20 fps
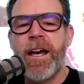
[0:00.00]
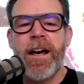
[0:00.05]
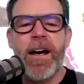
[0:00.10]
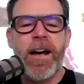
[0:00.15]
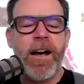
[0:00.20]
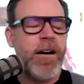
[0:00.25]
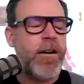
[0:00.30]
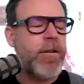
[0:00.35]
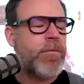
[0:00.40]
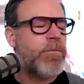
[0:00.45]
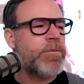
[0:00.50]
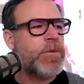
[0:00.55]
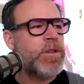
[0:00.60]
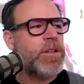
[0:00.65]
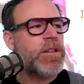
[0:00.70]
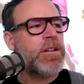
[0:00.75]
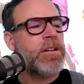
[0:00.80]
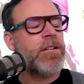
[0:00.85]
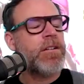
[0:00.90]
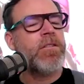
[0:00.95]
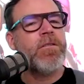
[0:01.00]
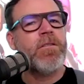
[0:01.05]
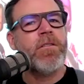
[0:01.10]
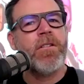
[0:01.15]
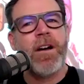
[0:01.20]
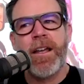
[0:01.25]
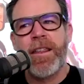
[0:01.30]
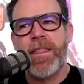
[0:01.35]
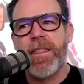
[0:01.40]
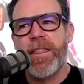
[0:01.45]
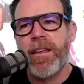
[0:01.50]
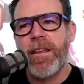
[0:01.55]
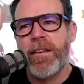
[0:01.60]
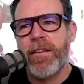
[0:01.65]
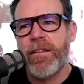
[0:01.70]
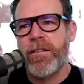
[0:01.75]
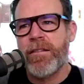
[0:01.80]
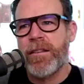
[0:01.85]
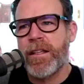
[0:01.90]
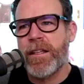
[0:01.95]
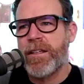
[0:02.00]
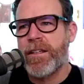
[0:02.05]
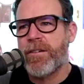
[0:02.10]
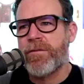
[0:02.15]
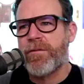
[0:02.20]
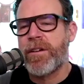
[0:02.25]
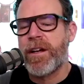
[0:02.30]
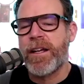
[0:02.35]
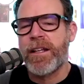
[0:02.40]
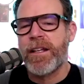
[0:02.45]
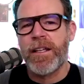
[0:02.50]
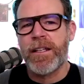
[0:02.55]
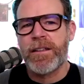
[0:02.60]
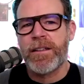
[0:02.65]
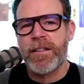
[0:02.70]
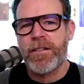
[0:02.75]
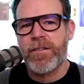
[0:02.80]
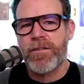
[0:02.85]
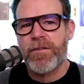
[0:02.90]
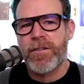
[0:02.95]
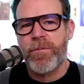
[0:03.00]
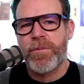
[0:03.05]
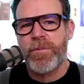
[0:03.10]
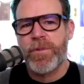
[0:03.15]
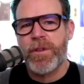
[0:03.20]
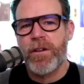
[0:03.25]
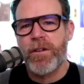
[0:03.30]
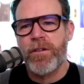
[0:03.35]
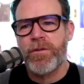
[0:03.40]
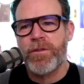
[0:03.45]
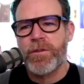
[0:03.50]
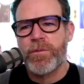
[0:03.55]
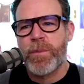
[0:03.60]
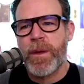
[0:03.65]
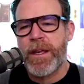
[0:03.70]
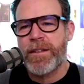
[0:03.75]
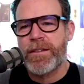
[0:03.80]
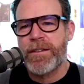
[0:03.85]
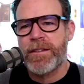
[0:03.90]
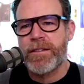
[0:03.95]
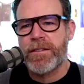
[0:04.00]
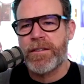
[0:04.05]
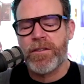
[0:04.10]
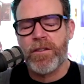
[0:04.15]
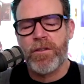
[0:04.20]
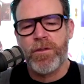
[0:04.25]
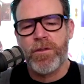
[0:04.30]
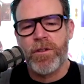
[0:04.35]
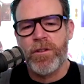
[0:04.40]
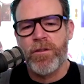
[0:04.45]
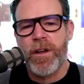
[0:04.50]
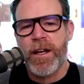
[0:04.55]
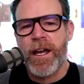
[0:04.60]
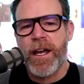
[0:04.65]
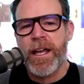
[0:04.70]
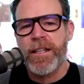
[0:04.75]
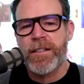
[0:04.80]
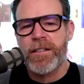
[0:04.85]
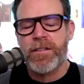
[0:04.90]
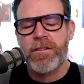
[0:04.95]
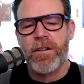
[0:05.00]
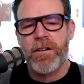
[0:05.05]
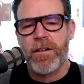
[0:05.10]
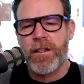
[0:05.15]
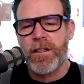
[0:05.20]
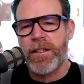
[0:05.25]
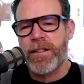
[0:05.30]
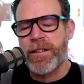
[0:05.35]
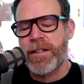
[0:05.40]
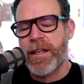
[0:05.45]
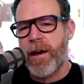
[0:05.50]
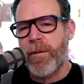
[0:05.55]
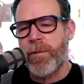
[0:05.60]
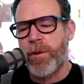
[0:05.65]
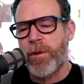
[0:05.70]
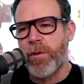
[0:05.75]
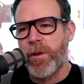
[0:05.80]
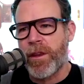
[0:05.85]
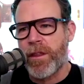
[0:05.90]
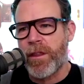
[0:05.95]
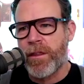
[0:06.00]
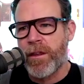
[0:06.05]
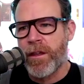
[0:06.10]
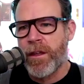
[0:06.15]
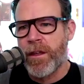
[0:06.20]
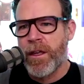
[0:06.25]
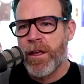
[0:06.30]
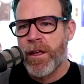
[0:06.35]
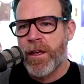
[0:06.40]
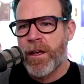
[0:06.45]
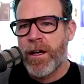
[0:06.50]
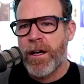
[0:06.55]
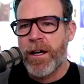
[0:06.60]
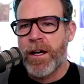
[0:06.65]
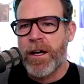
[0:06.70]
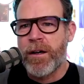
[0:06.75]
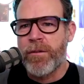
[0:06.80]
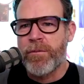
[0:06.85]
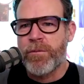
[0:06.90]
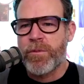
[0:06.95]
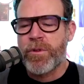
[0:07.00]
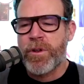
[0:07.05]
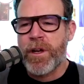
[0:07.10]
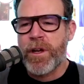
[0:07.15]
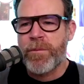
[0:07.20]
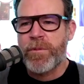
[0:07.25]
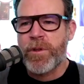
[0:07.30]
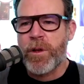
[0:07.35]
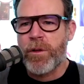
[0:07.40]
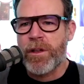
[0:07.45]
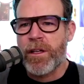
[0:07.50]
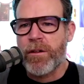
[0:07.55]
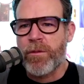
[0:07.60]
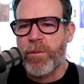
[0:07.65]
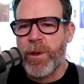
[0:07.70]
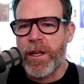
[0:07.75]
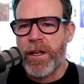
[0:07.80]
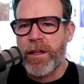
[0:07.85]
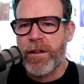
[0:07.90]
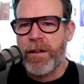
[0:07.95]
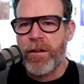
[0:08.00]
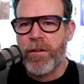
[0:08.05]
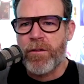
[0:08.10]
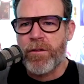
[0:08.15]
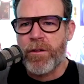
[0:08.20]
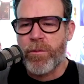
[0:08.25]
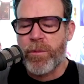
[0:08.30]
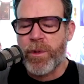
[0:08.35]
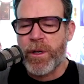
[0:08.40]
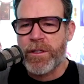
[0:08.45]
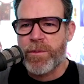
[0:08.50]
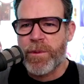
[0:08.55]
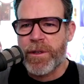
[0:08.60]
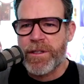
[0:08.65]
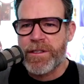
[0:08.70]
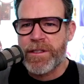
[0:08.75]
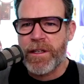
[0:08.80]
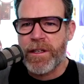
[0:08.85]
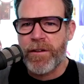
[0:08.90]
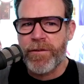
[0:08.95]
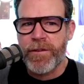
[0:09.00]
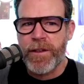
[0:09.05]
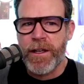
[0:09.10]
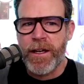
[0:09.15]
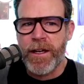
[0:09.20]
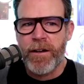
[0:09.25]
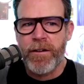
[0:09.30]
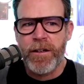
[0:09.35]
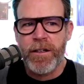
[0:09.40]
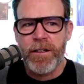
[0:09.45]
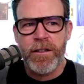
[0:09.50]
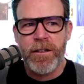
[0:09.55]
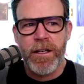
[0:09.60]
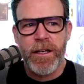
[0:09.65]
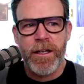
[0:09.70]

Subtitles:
I think that you're right. Like the crypto space is so new, and I had started to dabble with crypto a little bit and own a bunch myself now, and